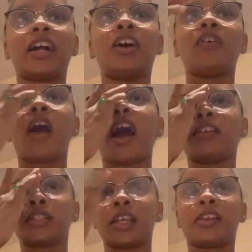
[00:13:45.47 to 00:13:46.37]
go
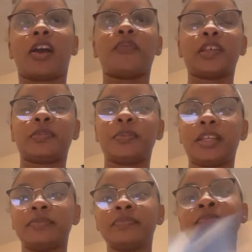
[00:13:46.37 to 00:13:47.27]
i'll take y'all with
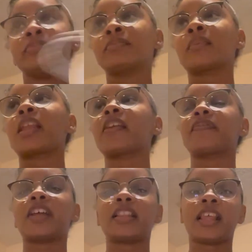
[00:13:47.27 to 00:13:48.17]
me
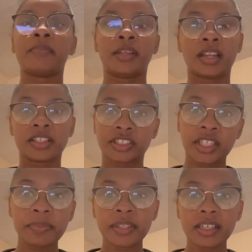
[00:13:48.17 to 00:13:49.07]
if not, that mean I
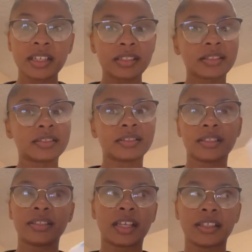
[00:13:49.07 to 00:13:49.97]
shipped it
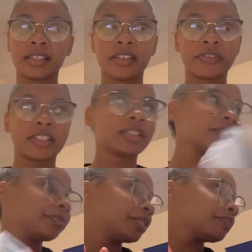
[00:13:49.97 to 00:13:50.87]
and they delivered it
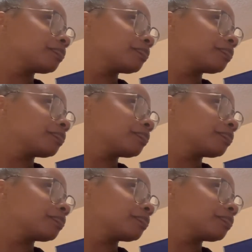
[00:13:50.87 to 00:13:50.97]
to me.